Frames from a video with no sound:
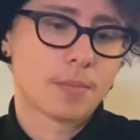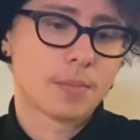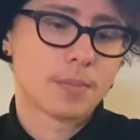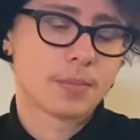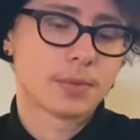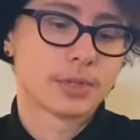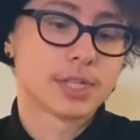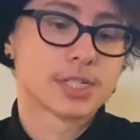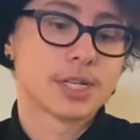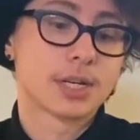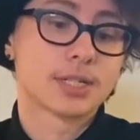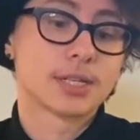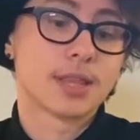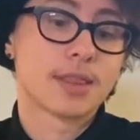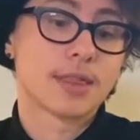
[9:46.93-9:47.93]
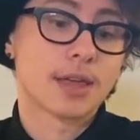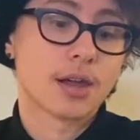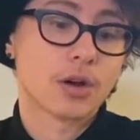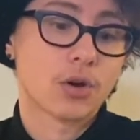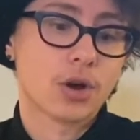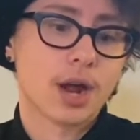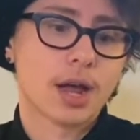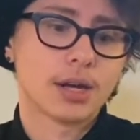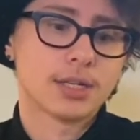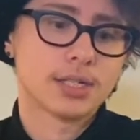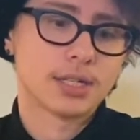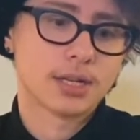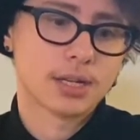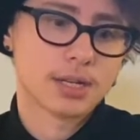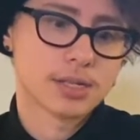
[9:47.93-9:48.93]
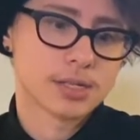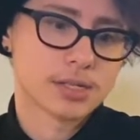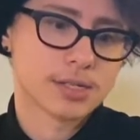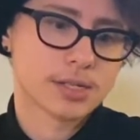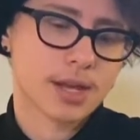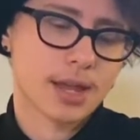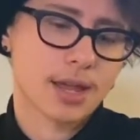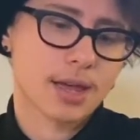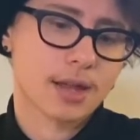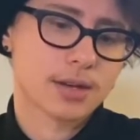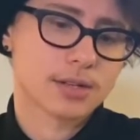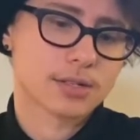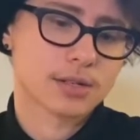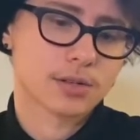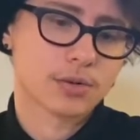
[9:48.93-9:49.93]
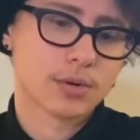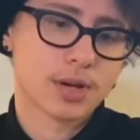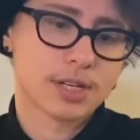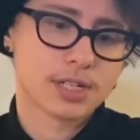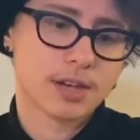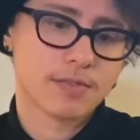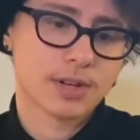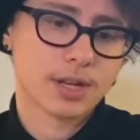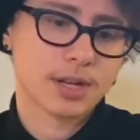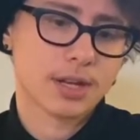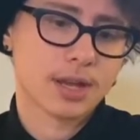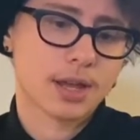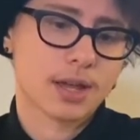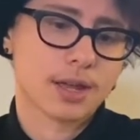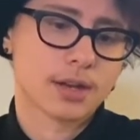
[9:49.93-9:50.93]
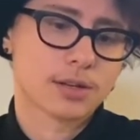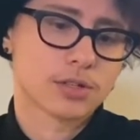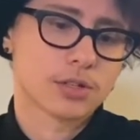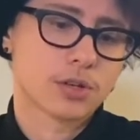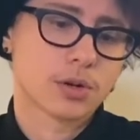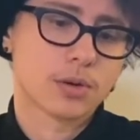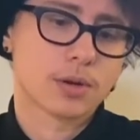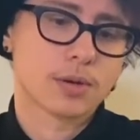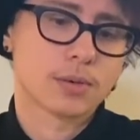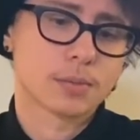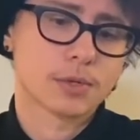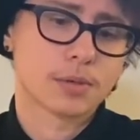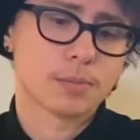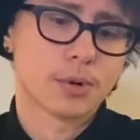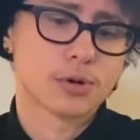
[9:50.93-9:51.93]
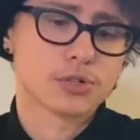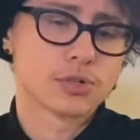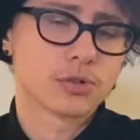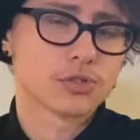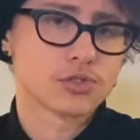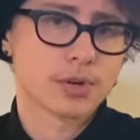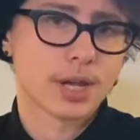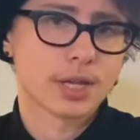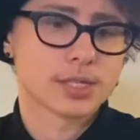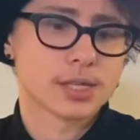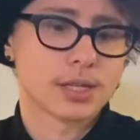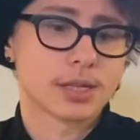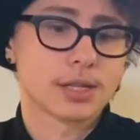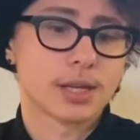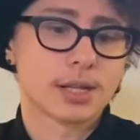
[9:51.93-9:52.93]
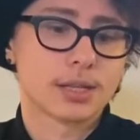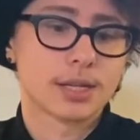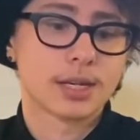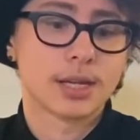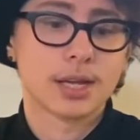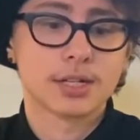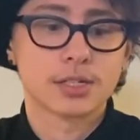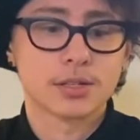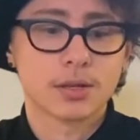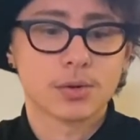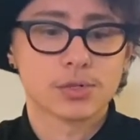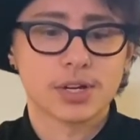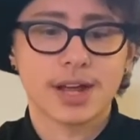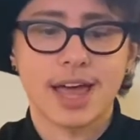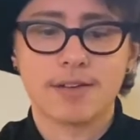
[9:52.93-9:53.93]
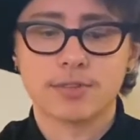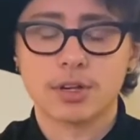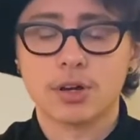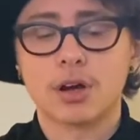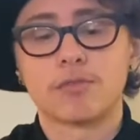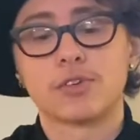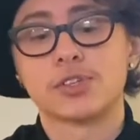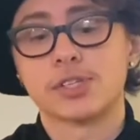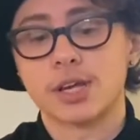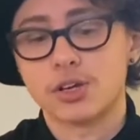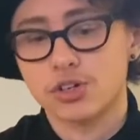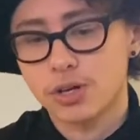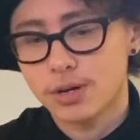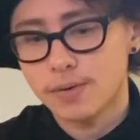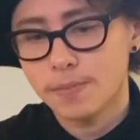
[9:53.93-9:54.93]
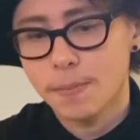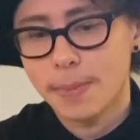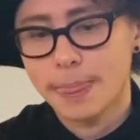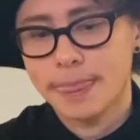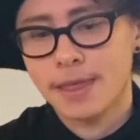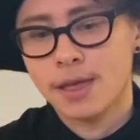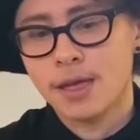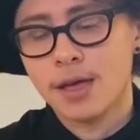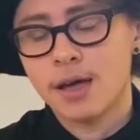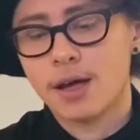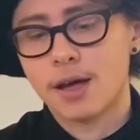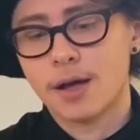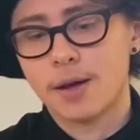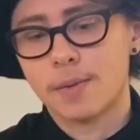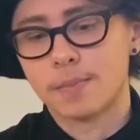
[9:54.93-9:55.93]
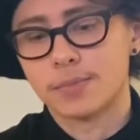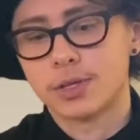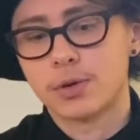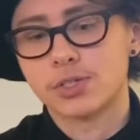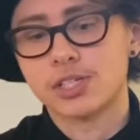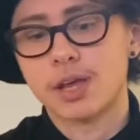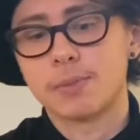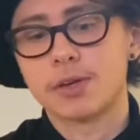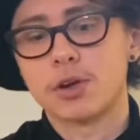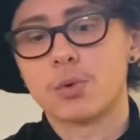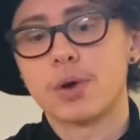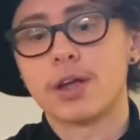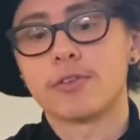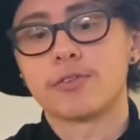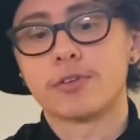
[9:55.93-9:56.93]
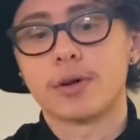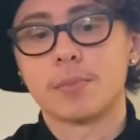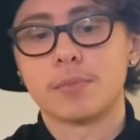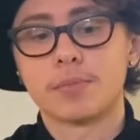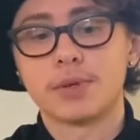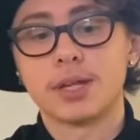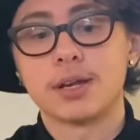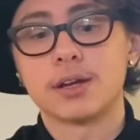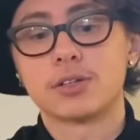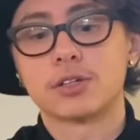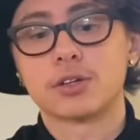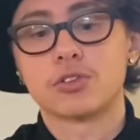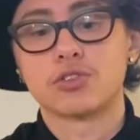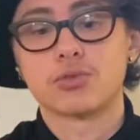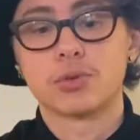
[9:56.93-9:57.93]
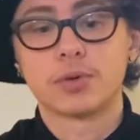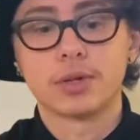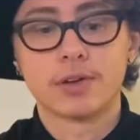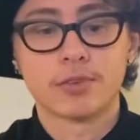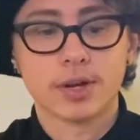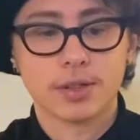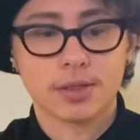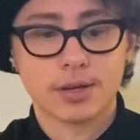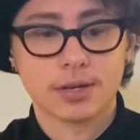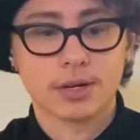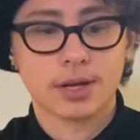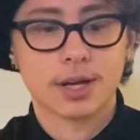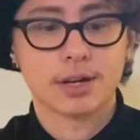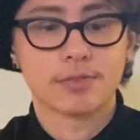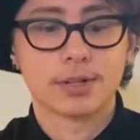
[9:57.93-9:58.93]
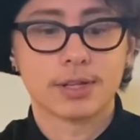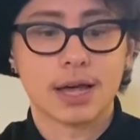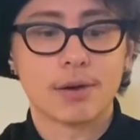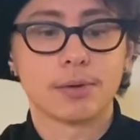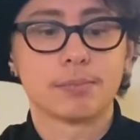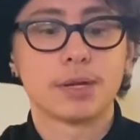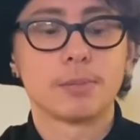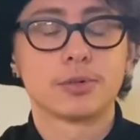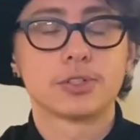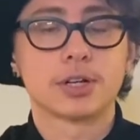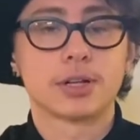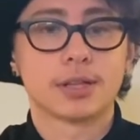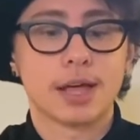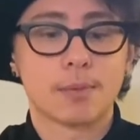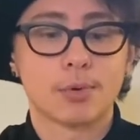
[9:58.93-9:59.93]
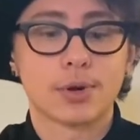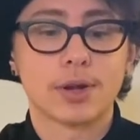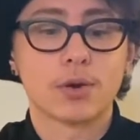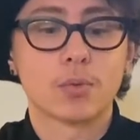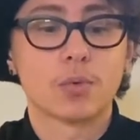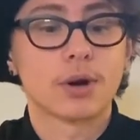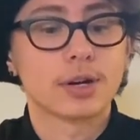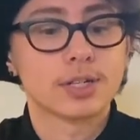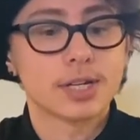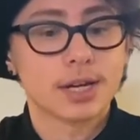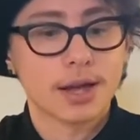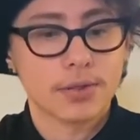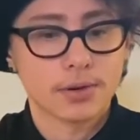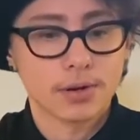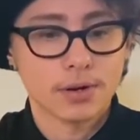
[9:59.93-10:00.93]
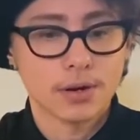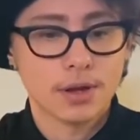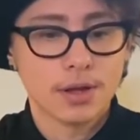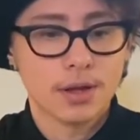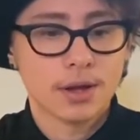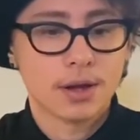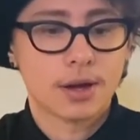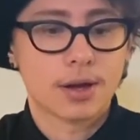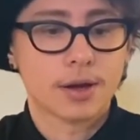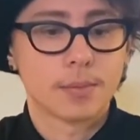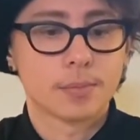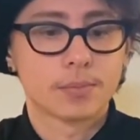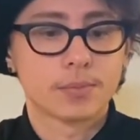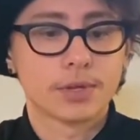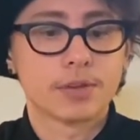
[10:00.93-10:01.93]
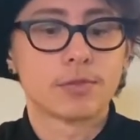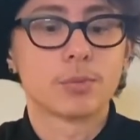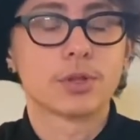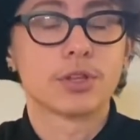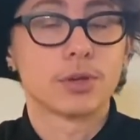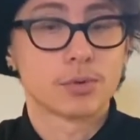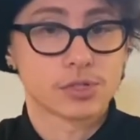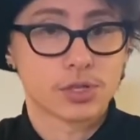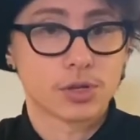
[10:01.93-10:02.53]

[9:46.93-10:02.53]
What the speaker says: listening to their ideas and creativity and personal strengths, and leaning into those and having a conversation. stepping away from needing to control everything and kind of allowing people to collaborate and work together, even with you as the